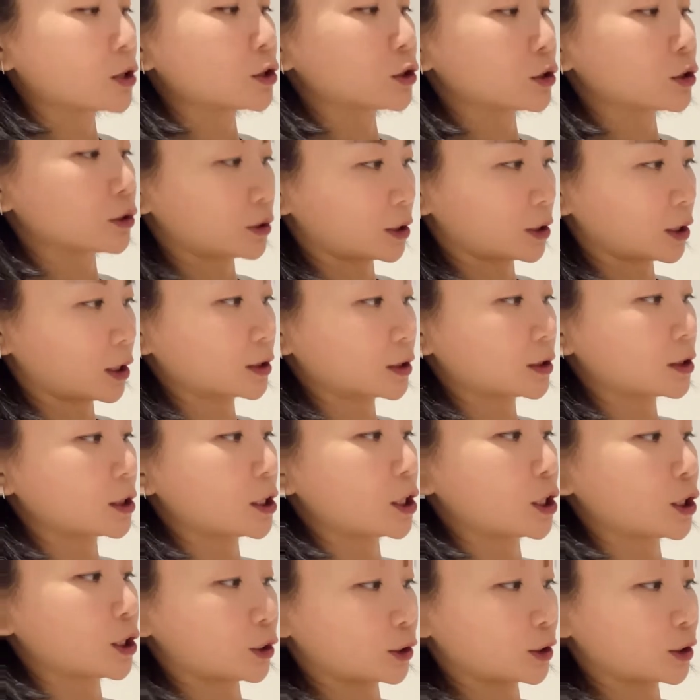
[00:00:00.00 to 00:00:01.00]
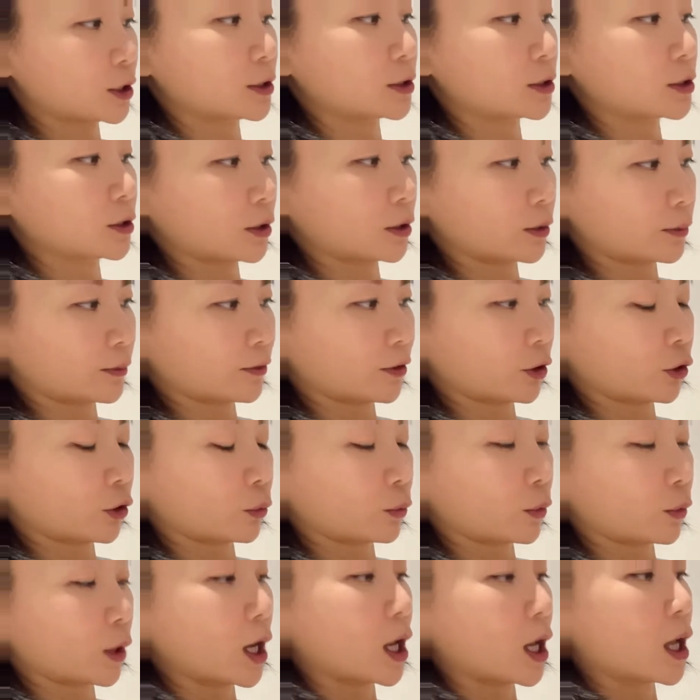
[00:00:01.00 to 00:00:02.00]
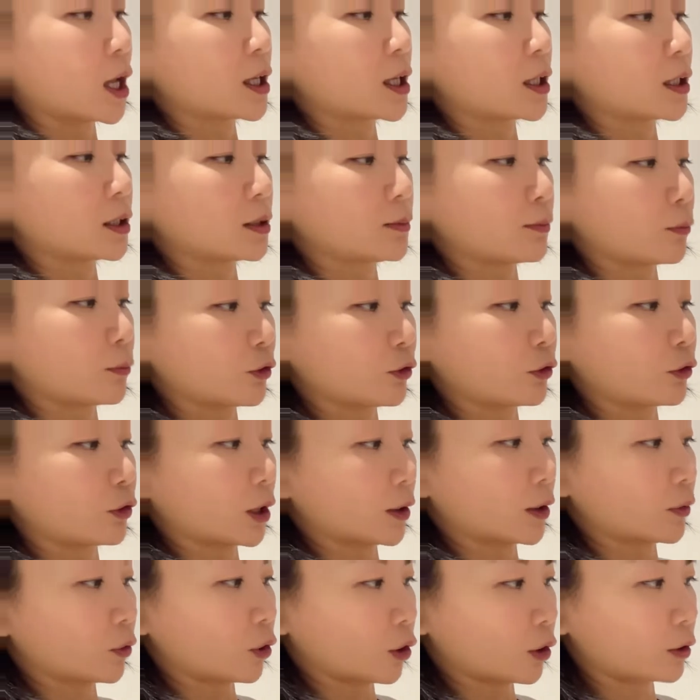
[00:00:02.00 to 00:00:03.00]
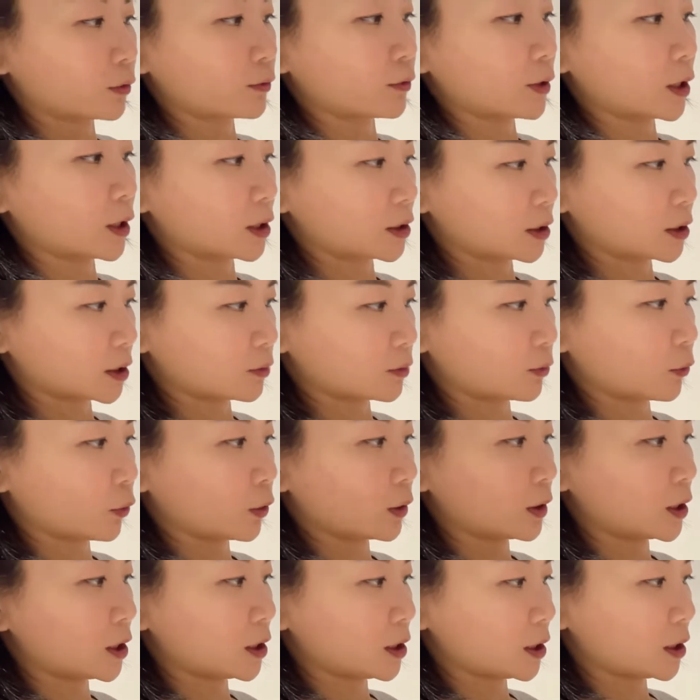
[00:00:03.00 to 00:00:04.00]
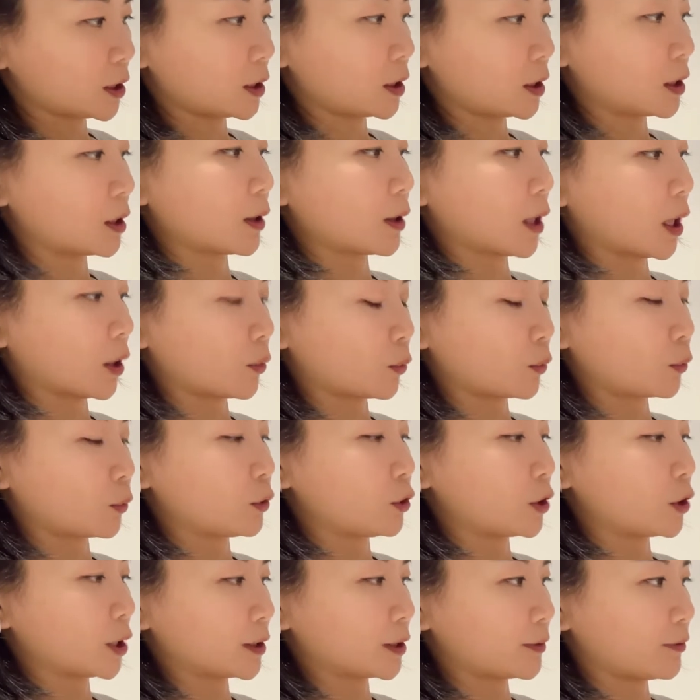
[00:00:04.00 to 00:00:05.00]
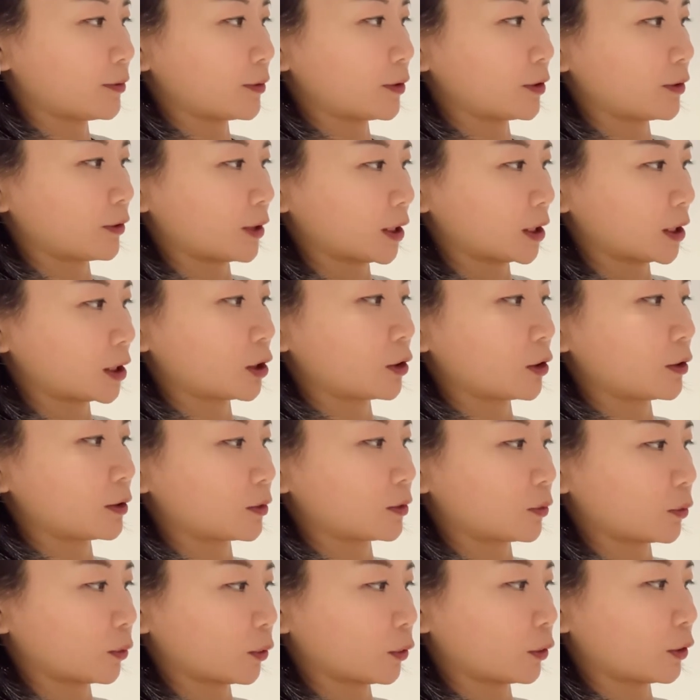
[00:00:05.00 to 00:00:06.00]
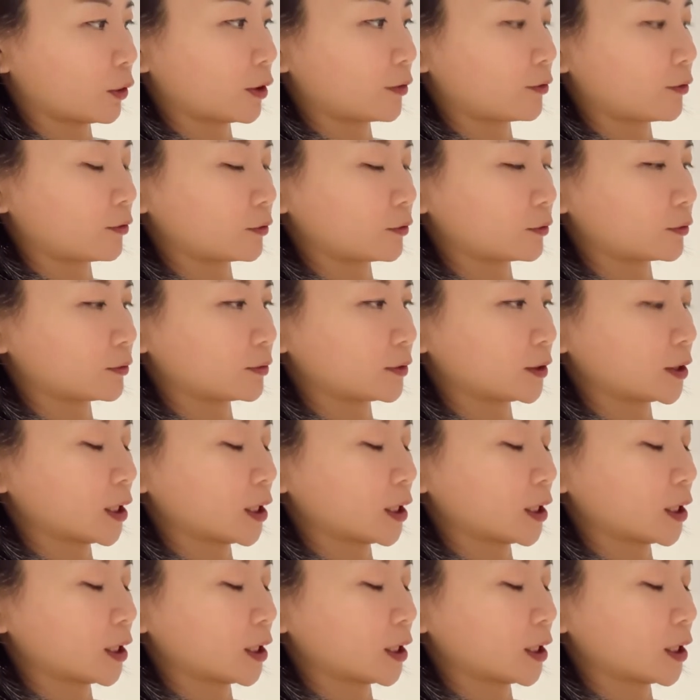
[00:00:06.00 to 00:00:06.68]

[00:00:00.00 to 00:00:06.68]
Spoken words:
Yes, this is clavicle. Move along laterally. Now you are palpating its shaft.